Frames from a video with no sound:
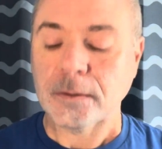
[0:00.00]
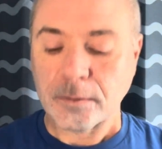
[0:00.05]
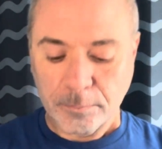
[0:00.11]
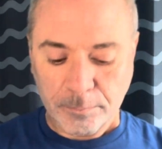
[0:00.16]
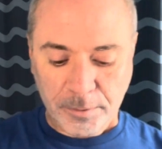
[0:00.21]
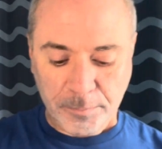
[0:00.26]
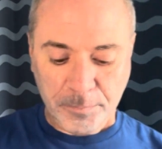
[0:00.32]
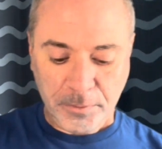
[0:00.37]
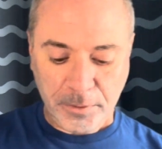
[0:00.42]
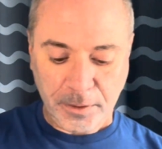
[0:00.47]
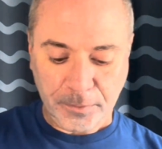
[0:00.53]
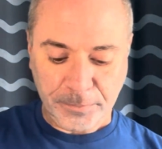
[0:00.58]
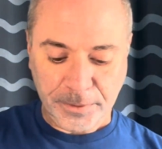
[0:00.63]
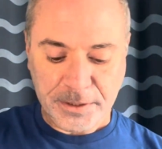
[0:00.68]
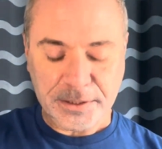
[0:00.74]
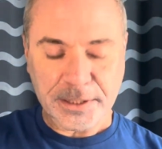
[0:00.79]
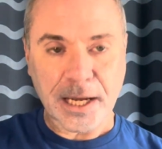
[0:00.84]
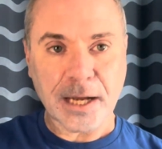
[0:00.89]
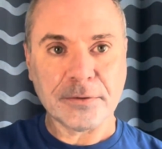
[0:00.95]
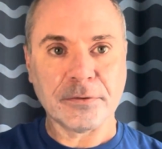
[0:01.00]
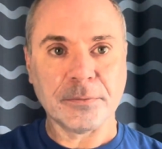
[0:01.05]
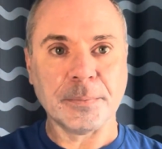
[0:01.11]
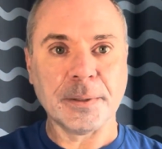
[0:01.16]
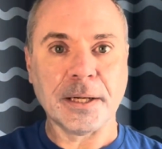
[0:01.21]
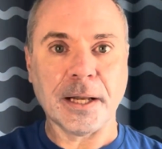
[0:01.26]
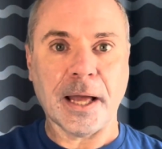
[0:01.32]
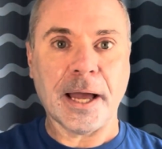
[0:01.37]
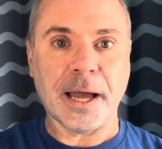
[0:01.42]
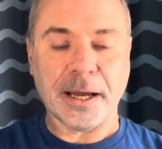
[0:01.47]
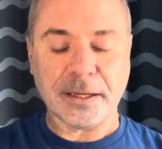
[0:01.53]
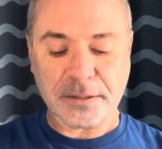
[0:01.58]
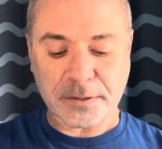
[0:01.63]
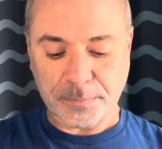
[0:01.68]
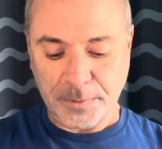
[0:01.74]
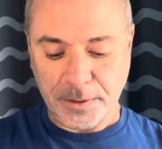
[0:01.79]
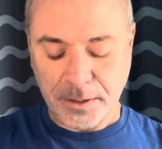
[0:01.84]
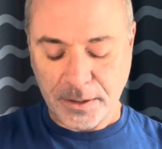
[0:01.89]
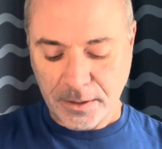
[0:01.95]
People had reached out to me to ask
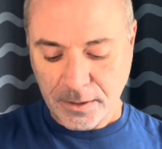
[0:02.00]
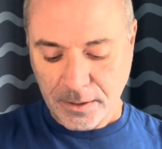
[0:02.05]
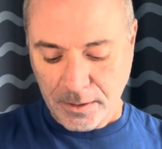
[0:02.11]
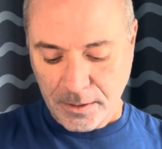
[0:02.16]
me